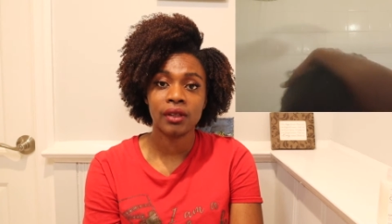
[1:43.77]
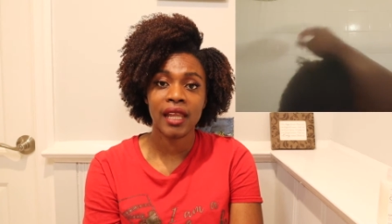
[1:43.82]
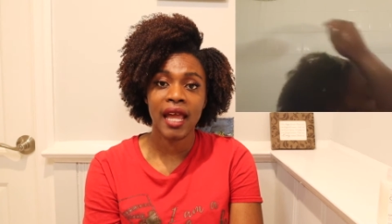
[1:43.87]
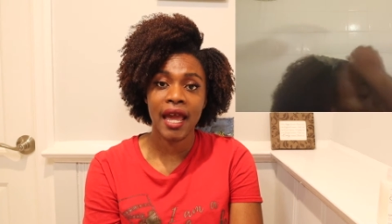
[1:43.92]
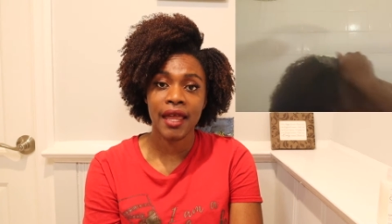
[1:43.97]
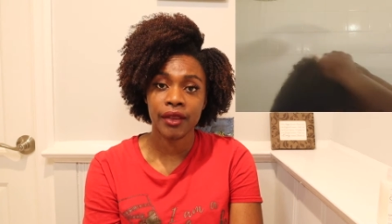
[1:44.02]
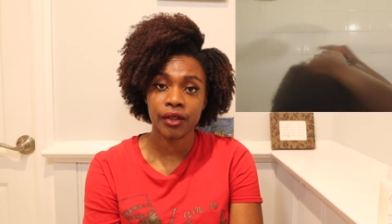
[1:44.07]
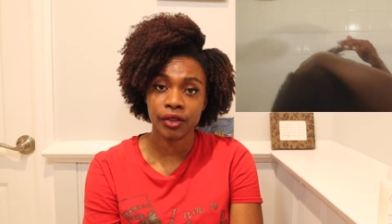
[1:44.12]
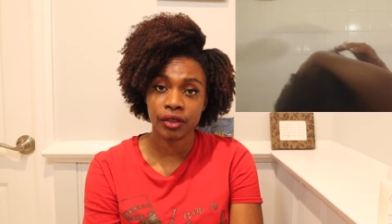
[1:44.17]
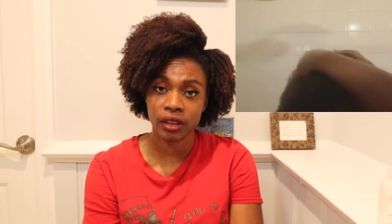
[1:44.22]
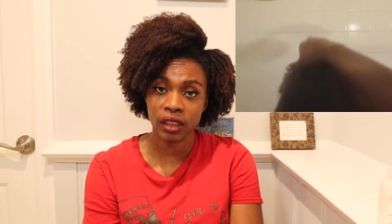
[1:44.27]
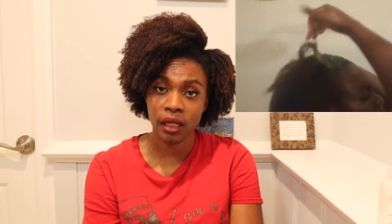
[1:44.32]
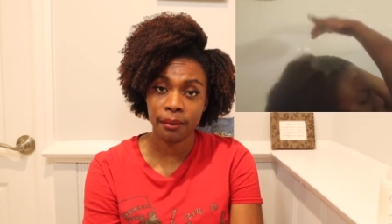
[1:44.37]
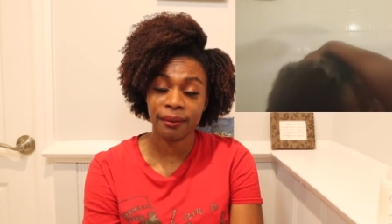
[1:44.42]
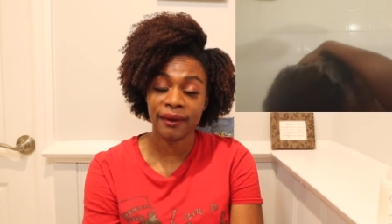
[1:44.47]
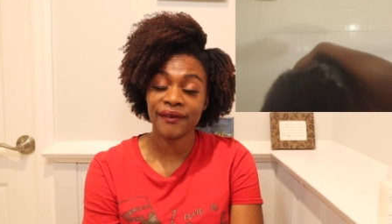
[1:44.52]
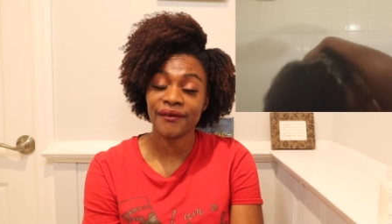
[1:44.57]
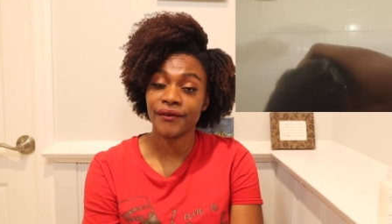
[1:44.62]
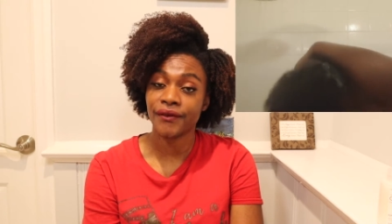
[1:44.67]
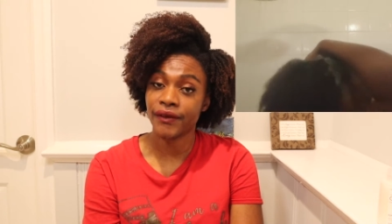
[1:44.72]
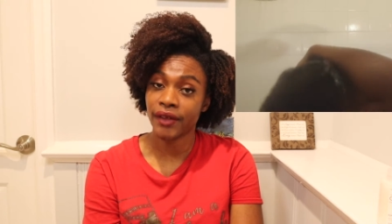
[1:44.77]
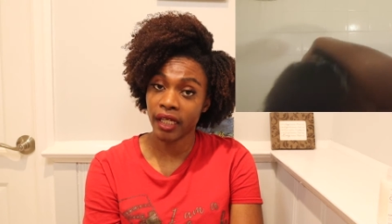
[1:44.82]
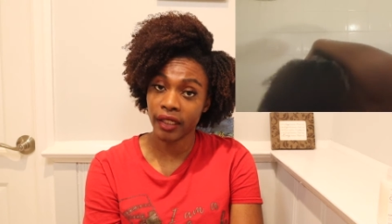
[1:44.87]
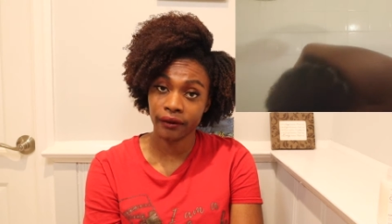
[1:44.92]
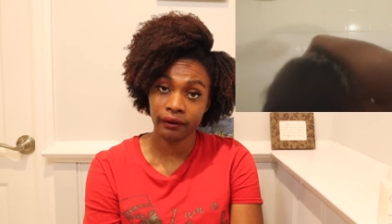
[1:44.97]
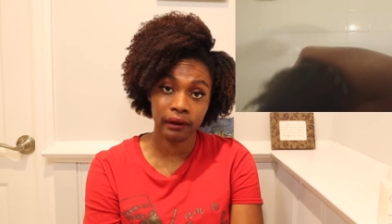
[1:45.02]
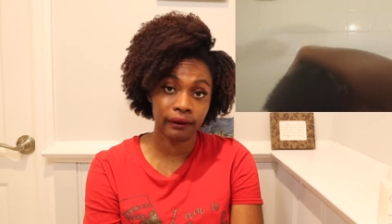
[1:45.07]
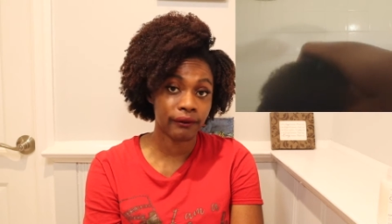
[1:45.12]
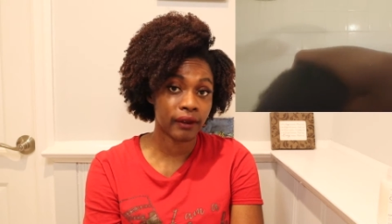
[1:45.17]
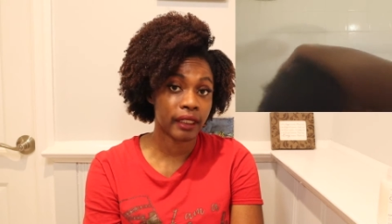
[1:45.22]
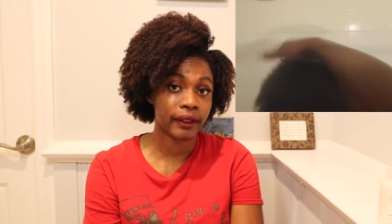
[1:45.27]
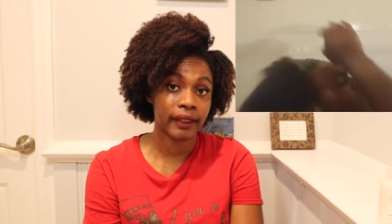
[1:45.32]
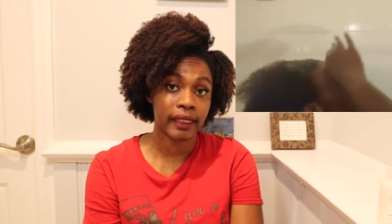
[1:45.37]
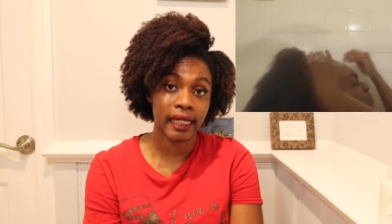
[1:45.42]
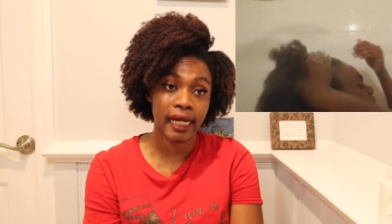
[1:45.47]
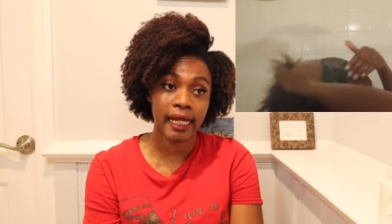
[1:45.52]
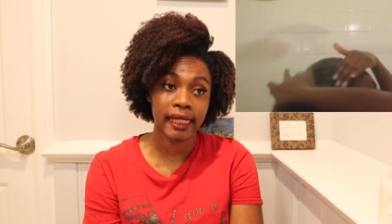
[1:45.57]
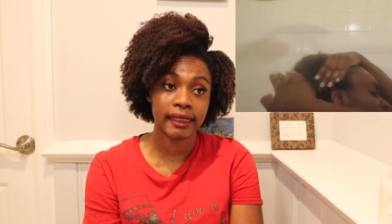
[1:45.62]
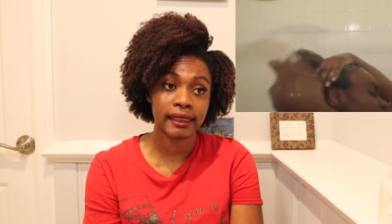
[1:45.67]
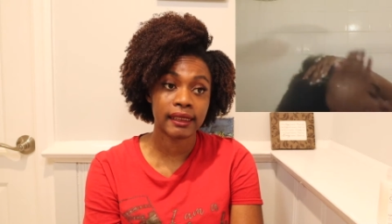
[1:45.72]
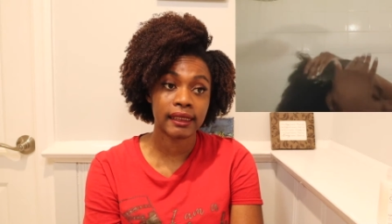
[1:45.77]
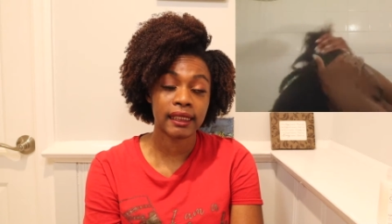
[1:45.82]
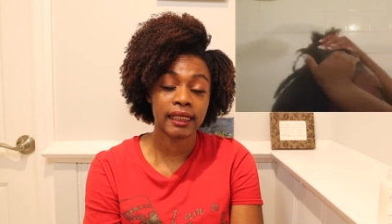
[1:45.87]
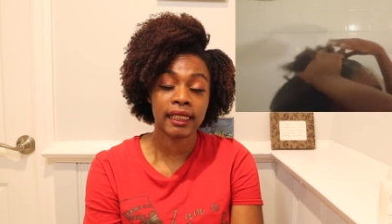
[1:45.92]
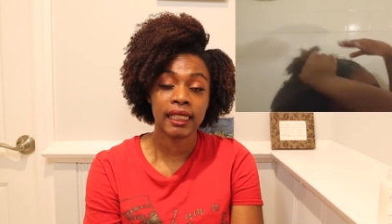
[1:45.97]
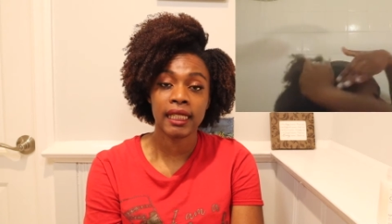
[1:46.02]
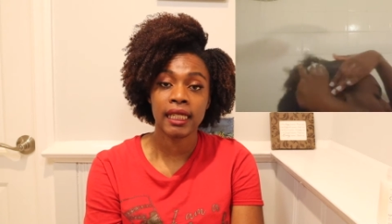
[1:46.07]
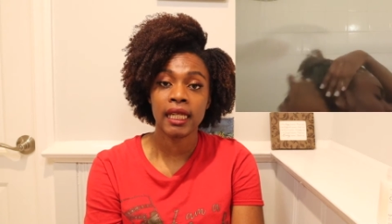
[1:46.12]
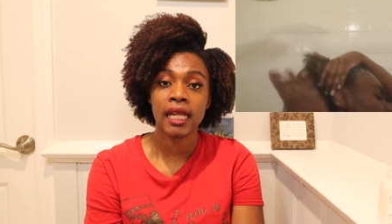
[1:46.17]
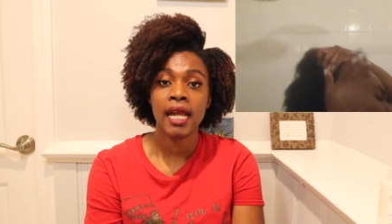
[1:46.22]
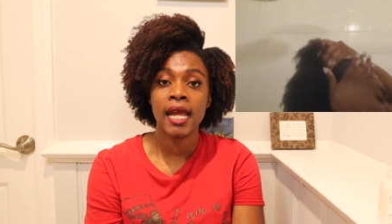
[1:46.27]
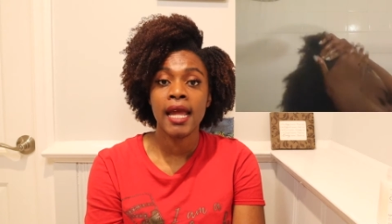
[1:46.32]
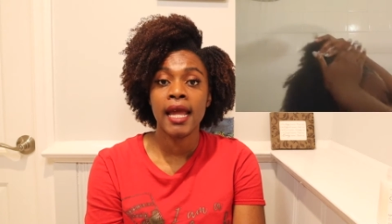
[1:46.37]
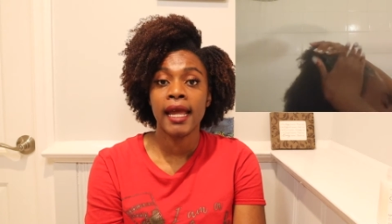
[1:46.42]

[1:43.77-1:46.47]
lathers up very very nicely